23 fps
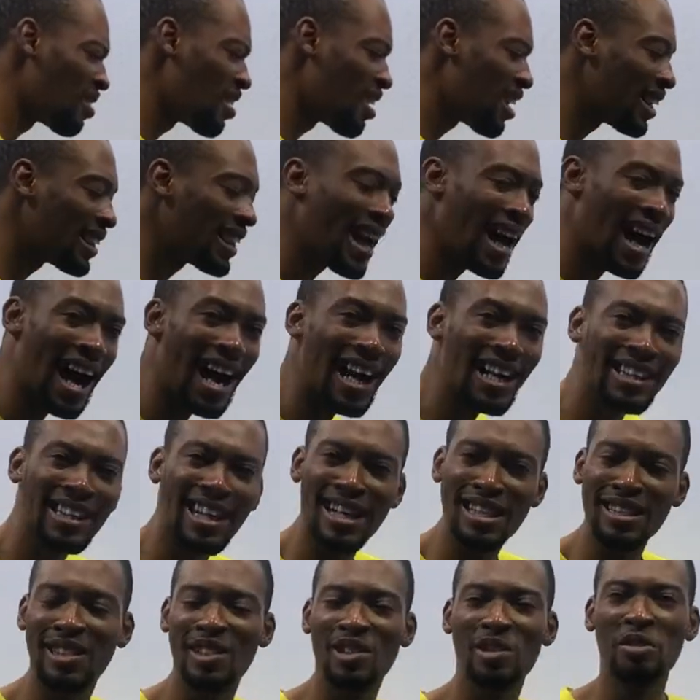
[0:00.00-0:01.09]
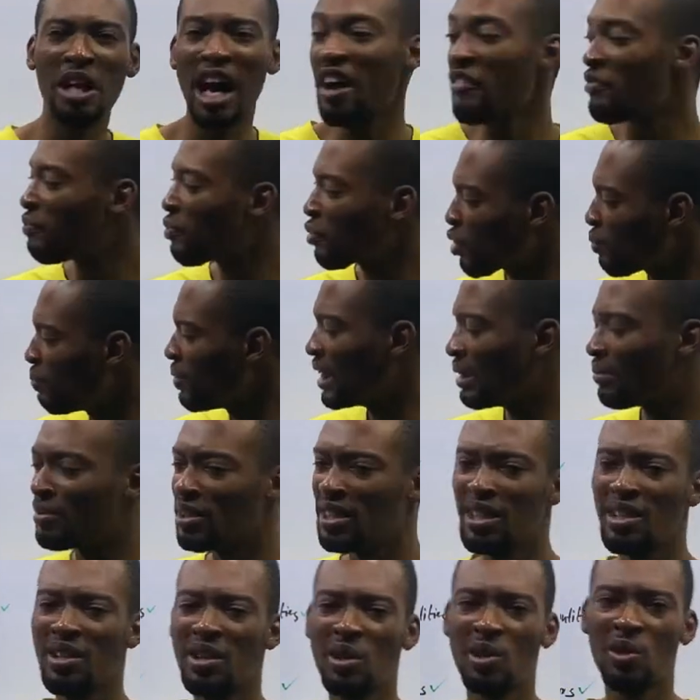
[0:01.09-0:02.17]
And I heard that you have problem
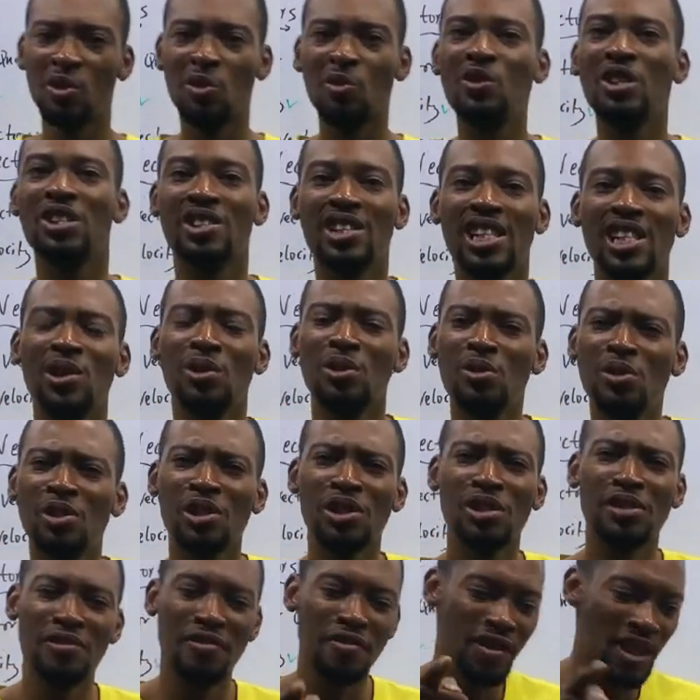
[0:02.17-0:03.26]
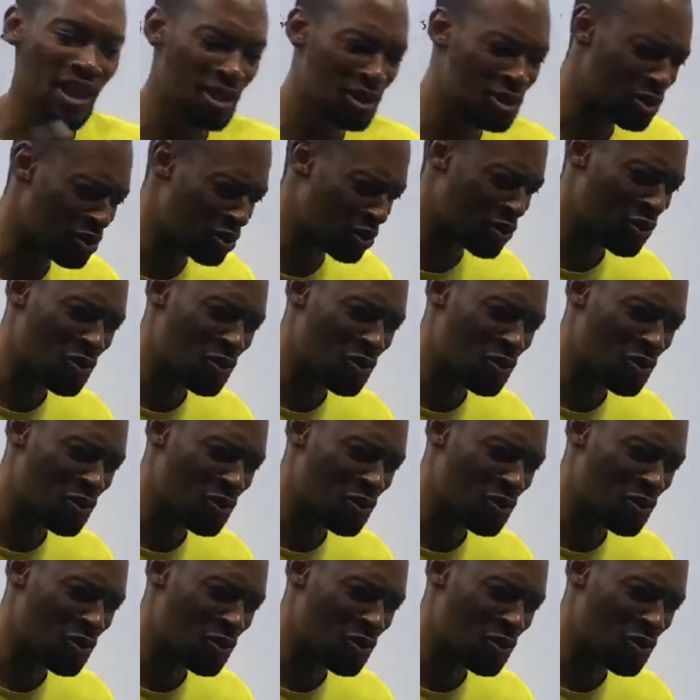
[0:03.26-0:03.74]
with resolution of vectors.